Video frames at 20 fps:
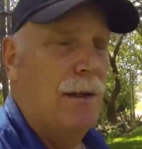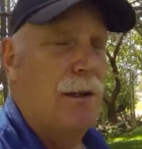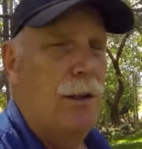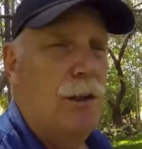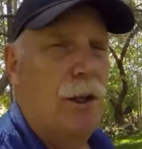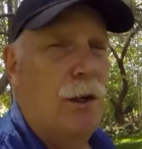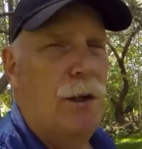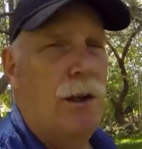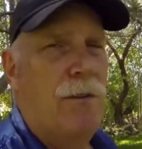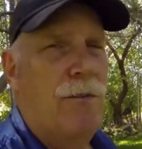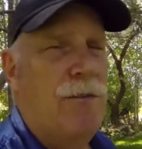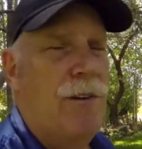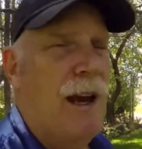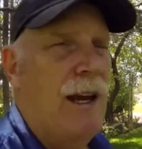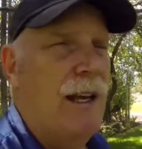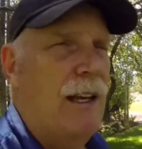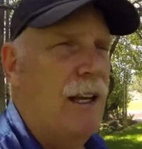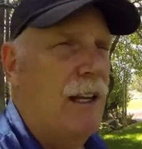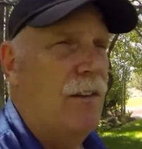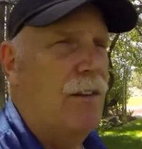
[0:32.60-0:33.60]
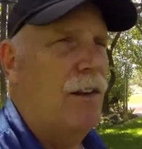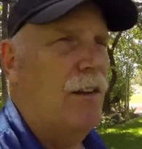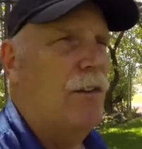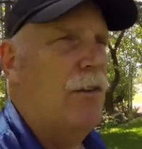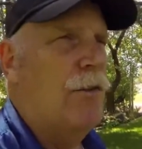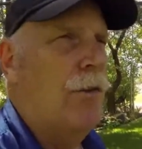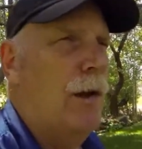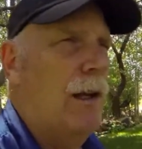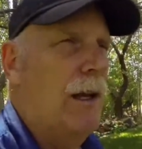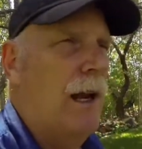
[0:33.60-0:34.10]
you can find Easy
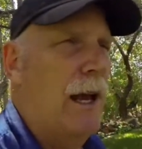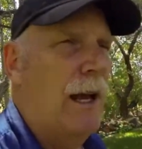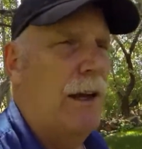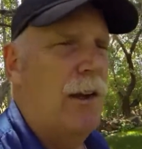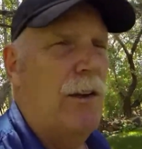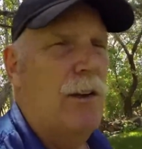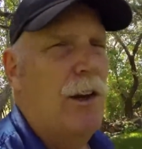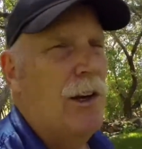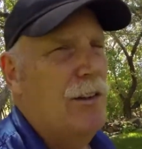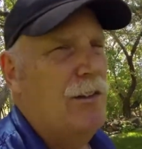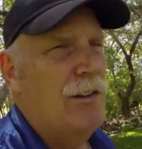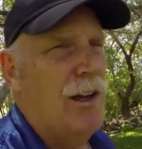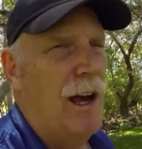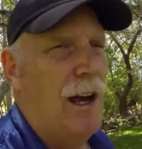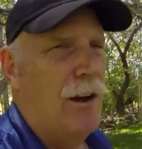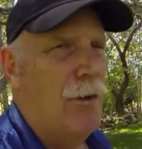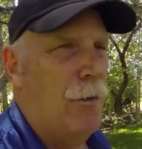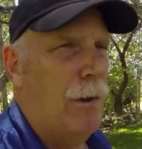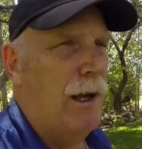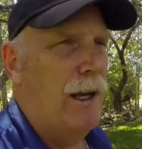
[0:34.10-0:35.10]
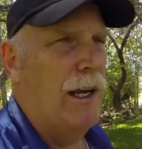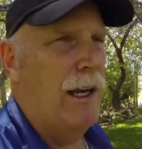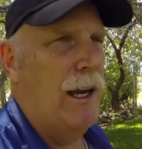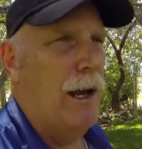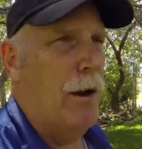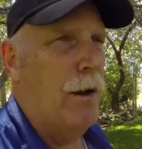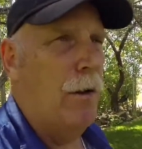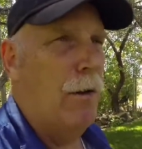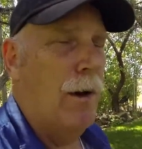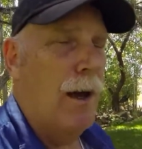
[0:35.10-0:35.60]
Street on Good Talk
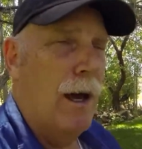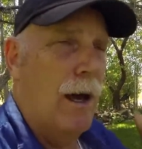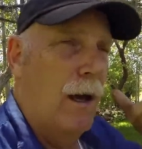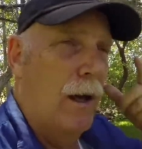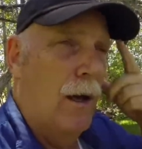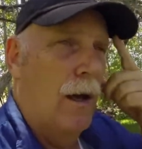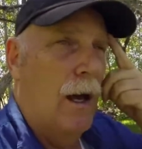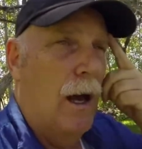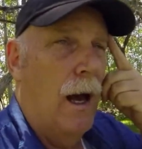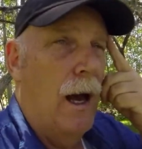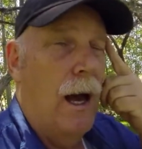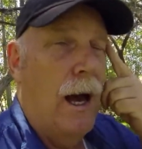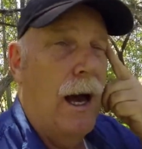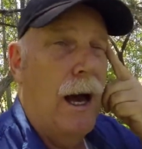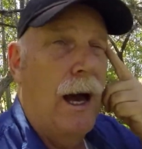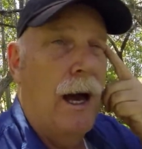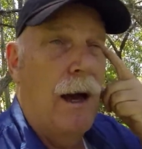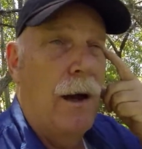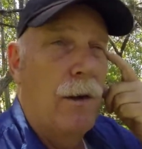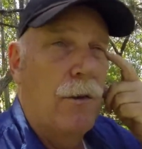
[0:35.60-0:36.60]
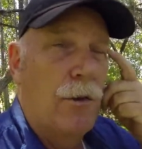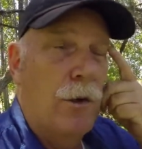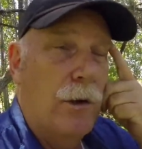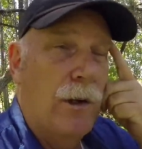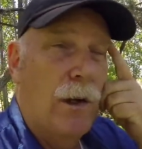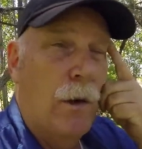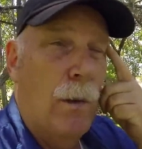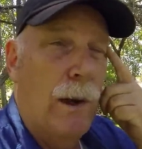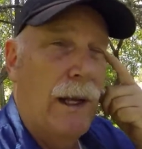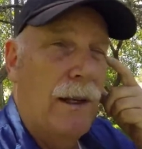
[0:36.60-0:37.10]
Radio during
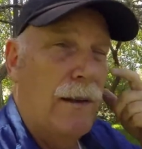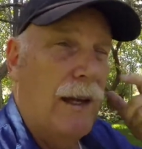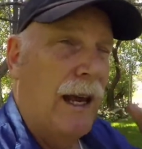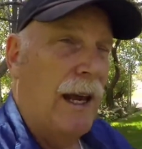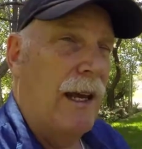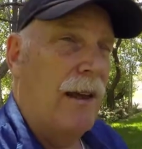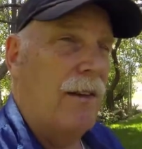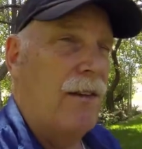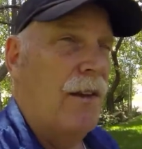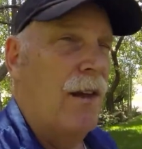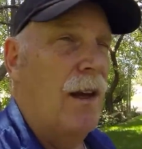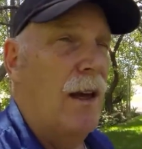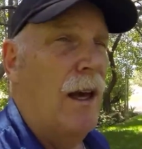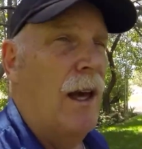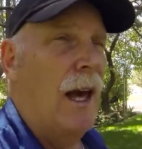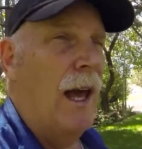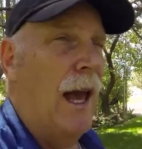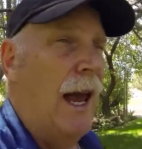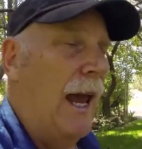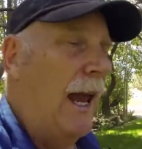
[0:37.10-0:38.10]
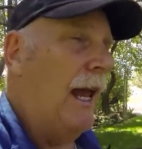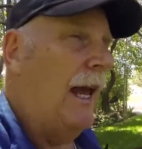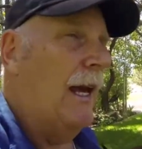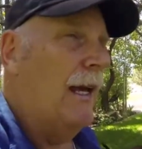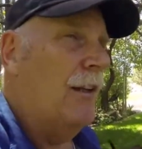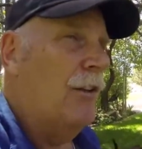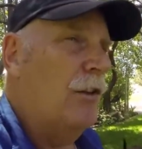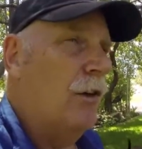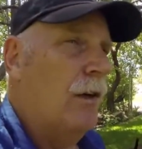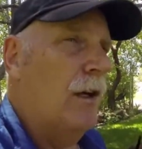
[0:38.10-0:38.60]
the weekdays,
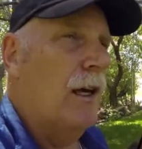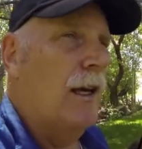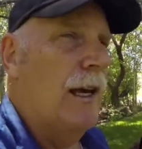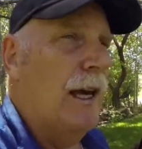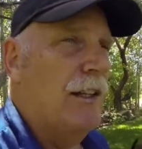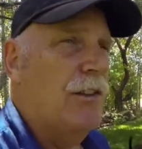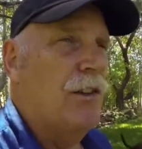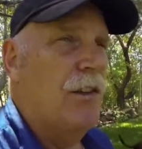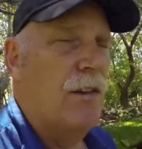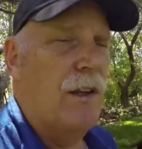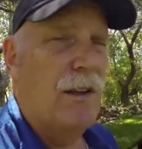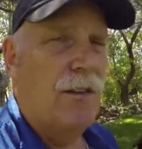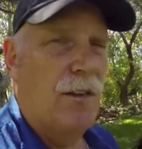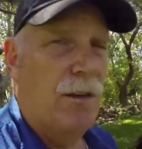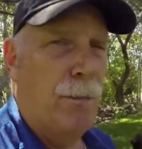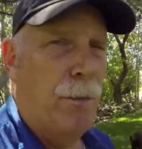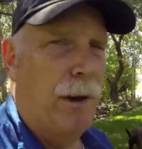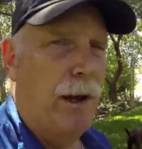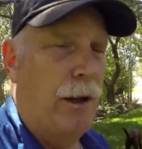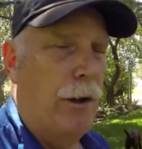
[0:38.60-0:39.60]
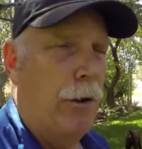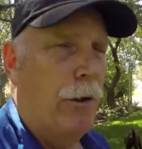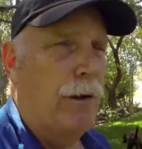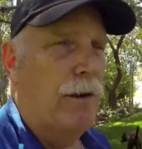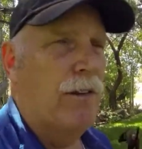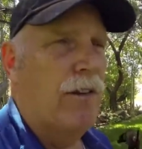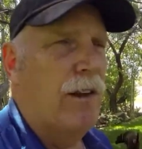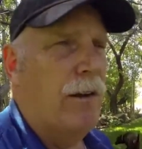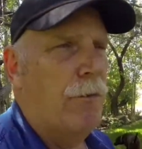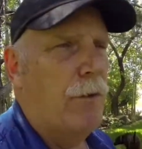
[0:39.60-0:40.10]
and you can catch us on Spreaker
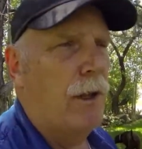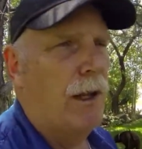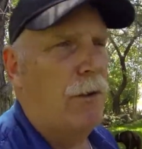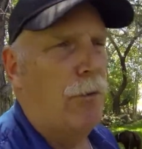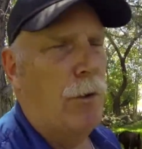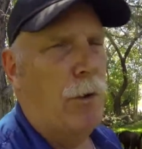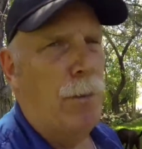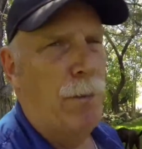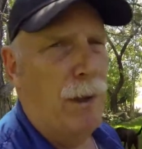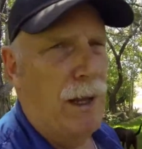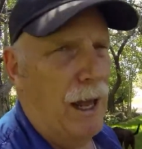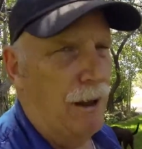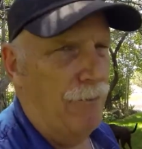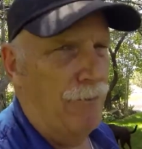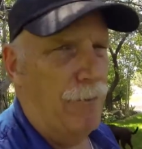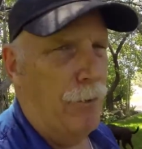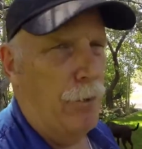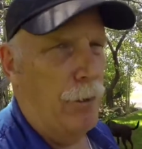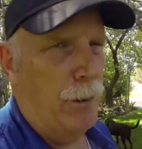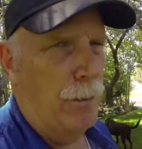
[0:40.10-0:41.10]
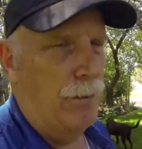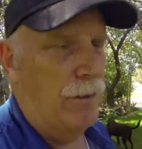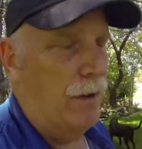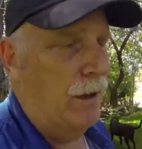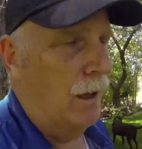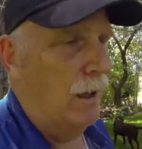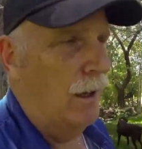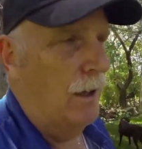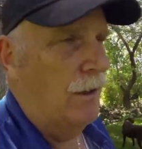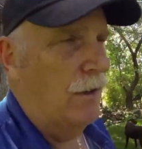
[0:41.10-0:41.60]
and several other platforms,
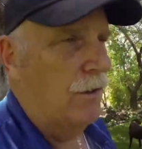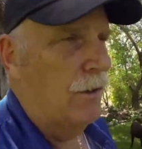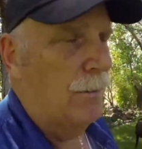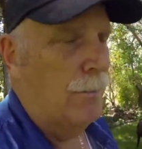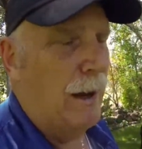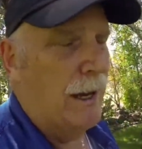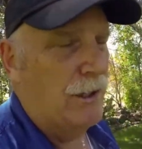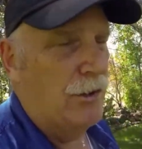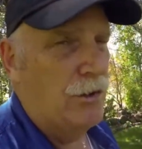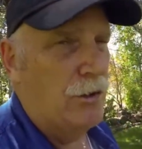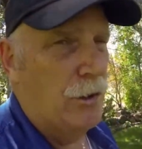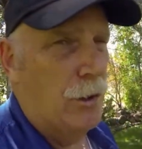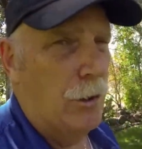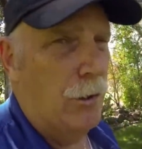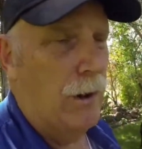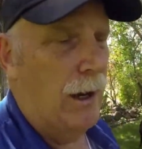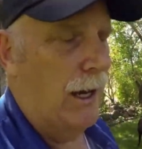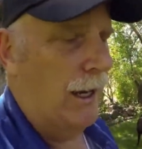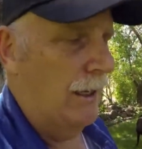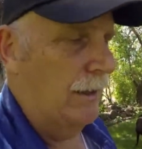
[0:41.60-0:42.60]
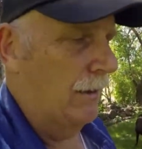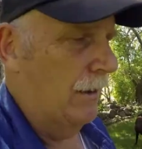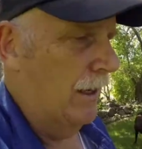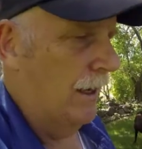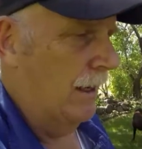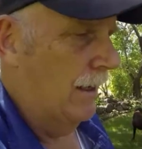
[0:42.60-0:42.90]
so make sure and